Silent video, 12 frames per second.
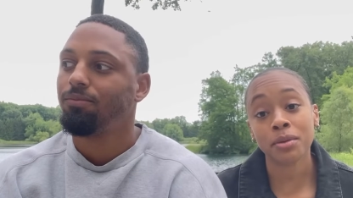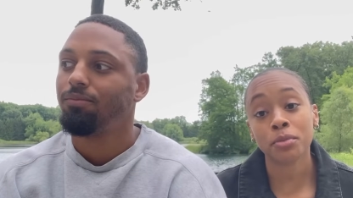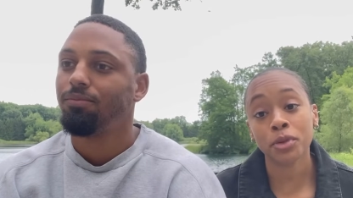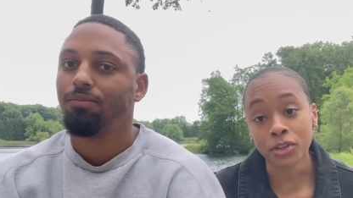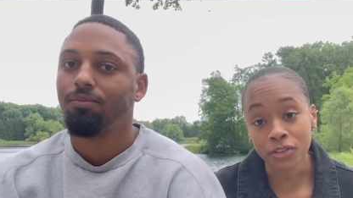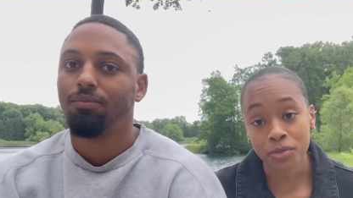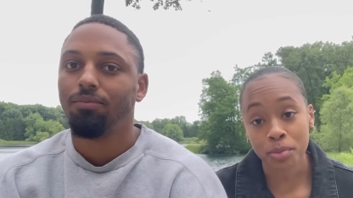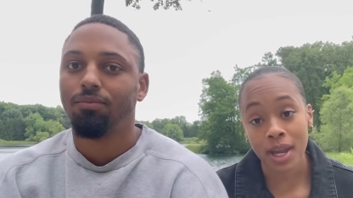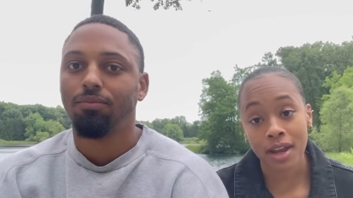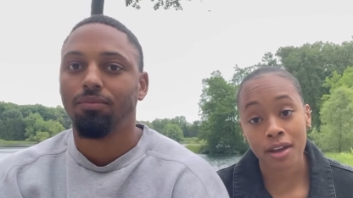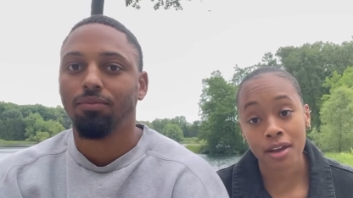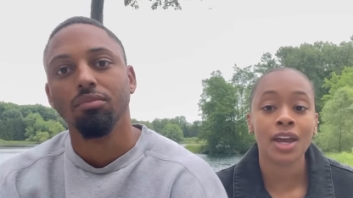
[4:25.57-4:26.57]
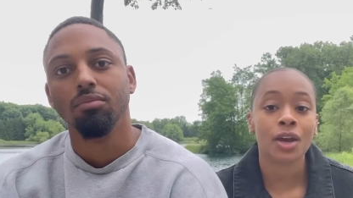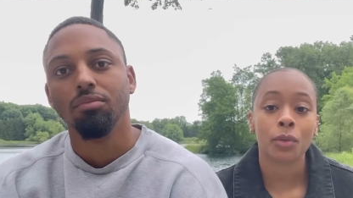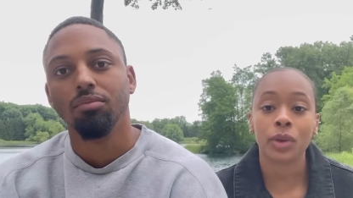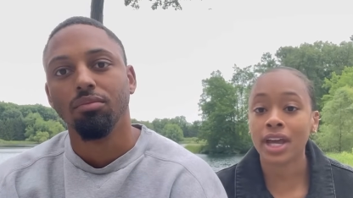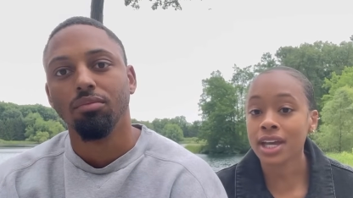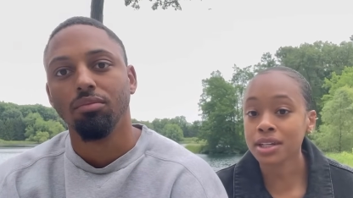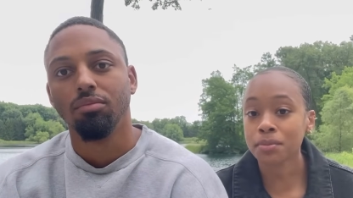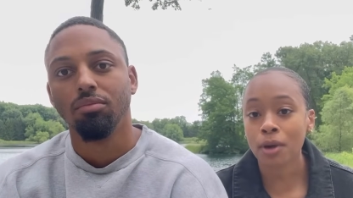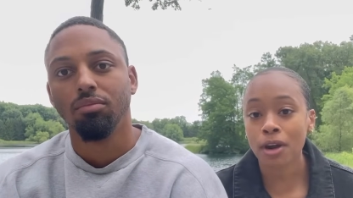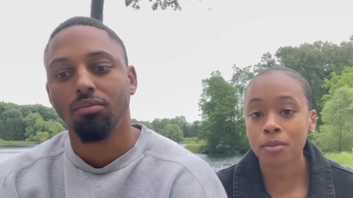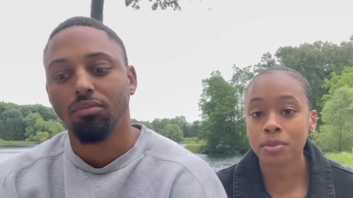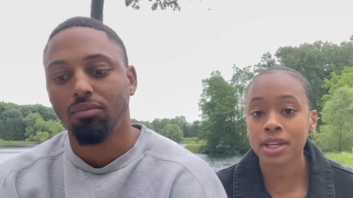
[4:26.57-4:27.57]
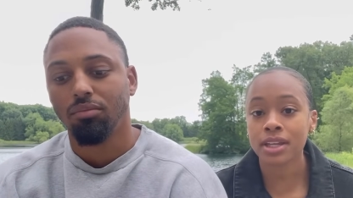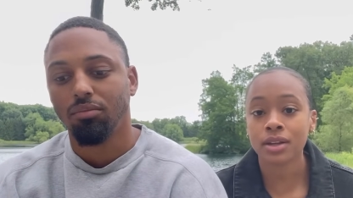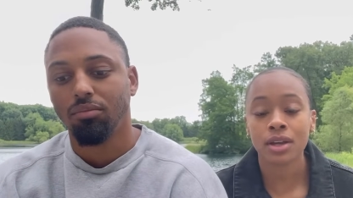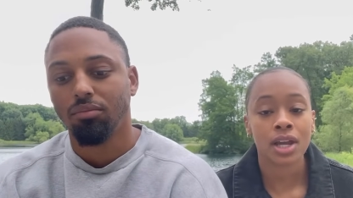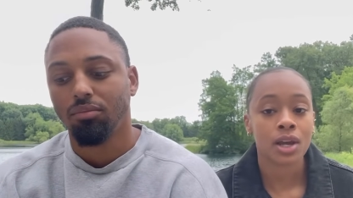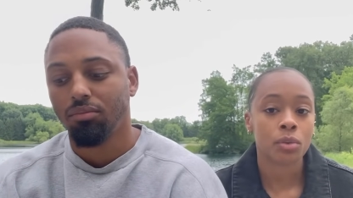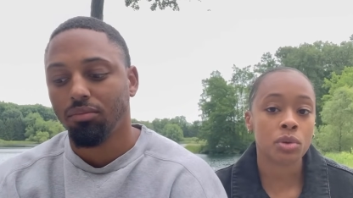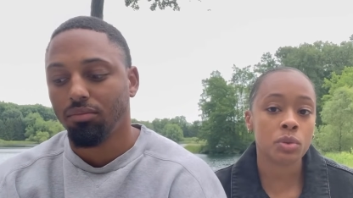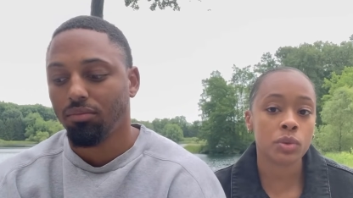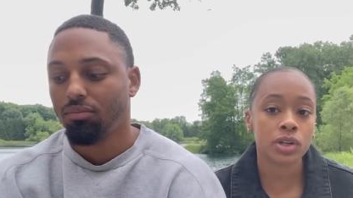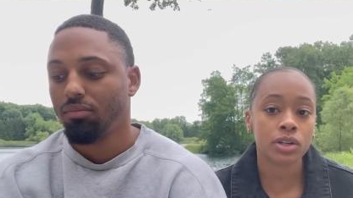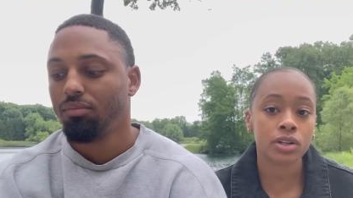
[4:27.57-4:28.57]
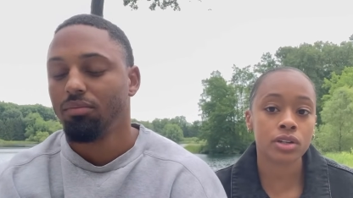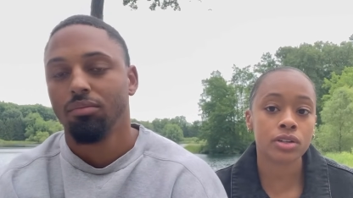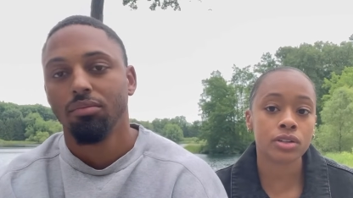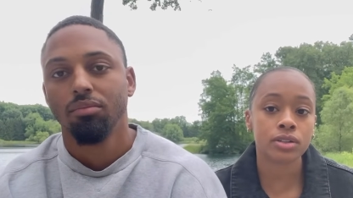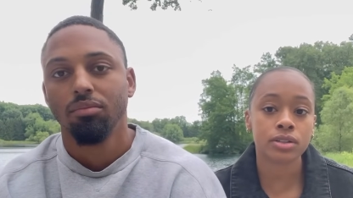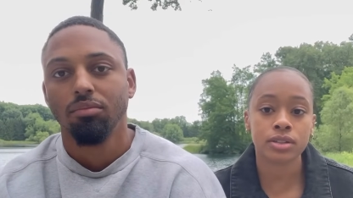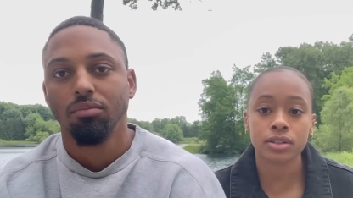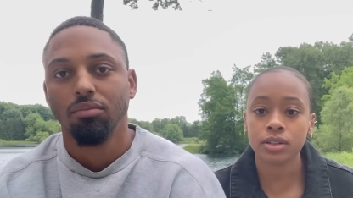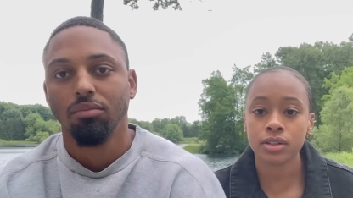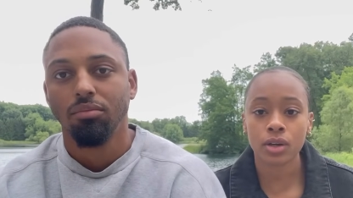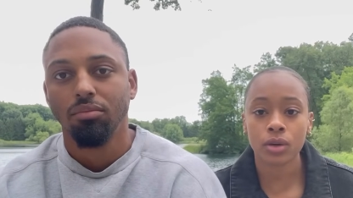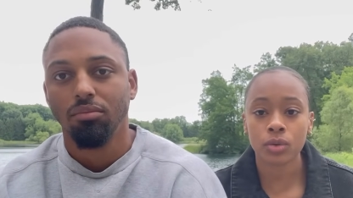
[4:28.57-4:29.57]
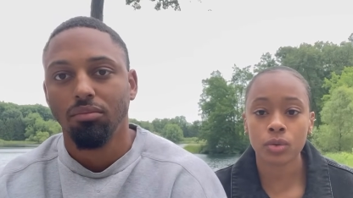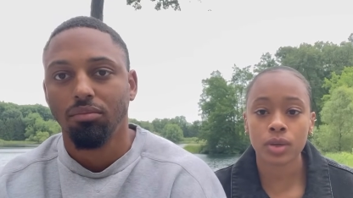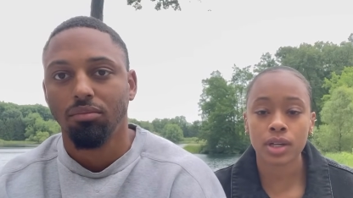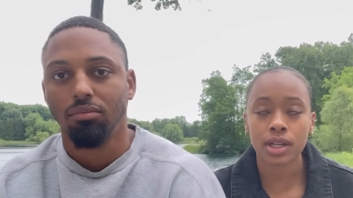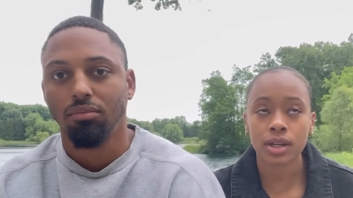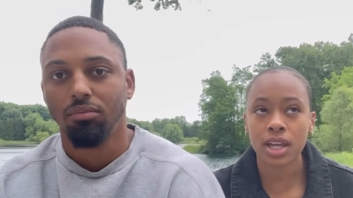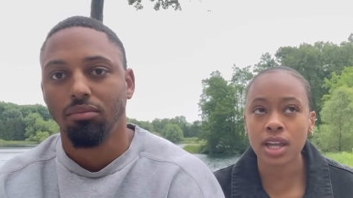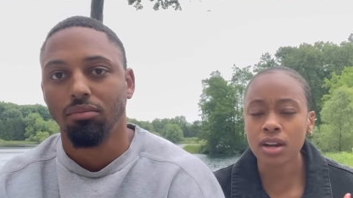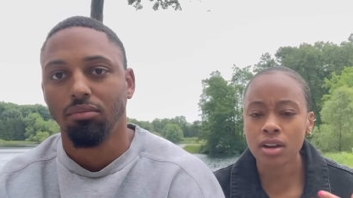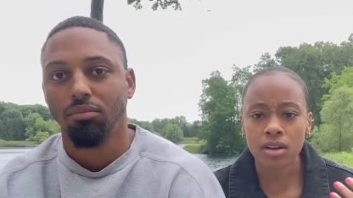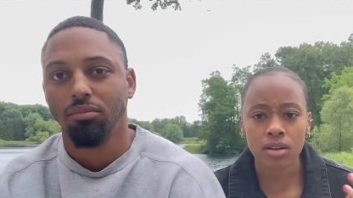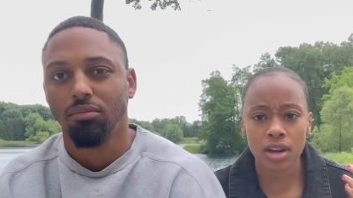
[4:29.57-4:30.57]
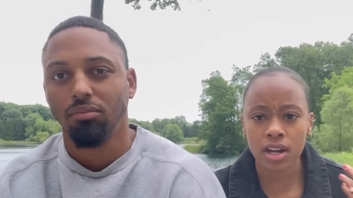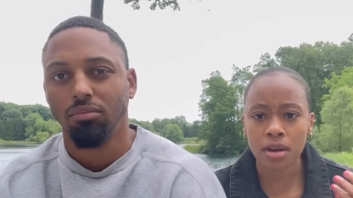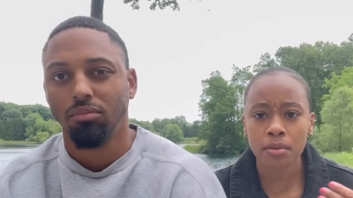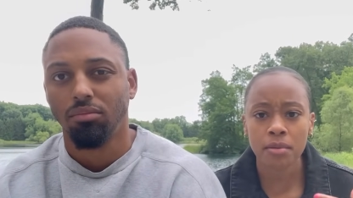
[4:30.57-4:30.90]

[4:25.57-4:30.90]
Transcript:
Speaker 1: moved back, we got an apartment. We were, you know, in our in our